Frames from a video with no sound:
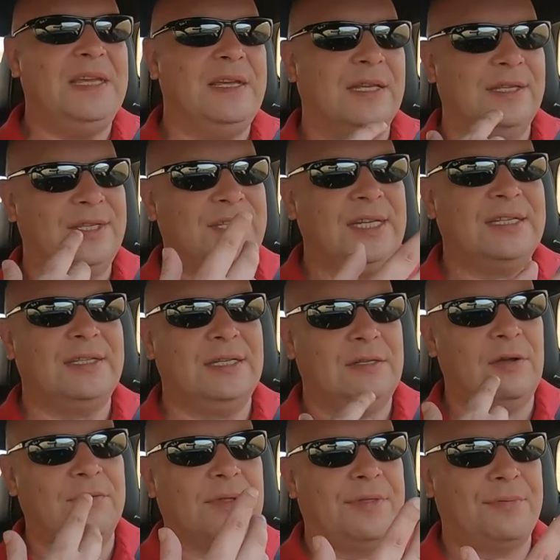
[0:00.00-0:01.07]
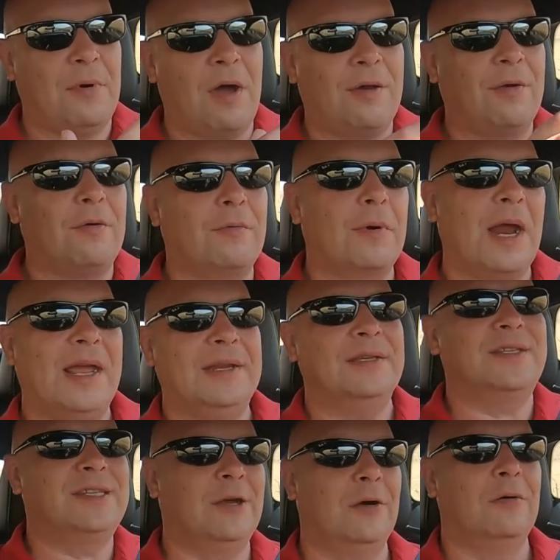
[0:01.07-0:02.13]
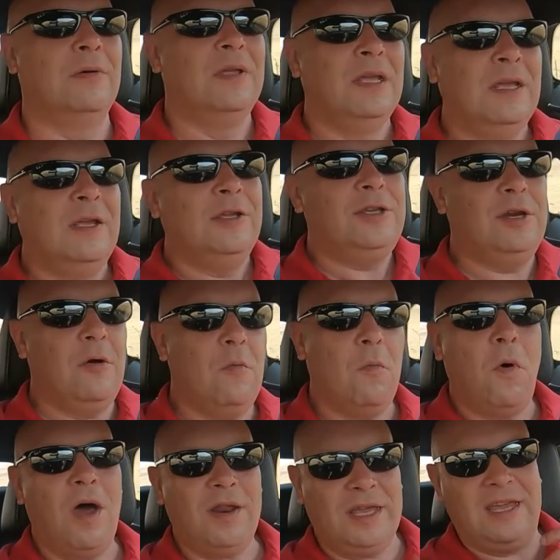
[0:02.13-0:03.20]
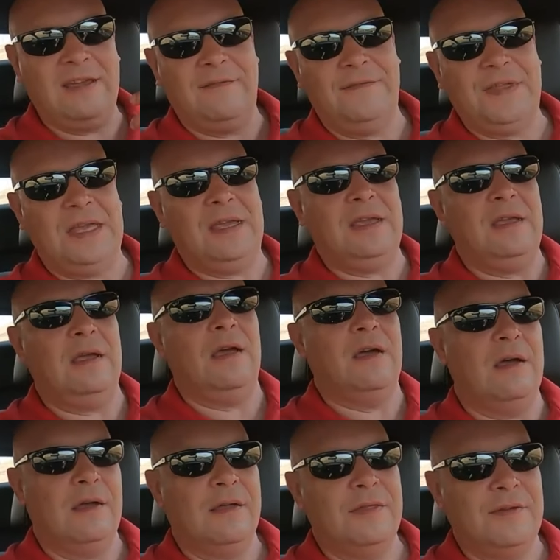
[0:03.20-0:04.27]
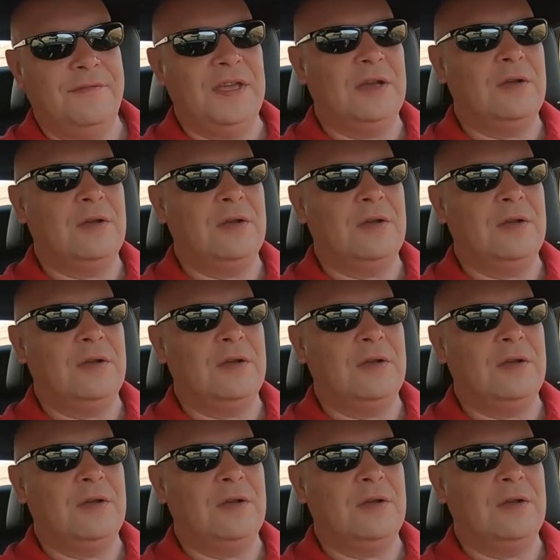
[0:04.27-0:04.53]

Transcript: be consistent on the throttle, right? So you don't want to give the, uh, the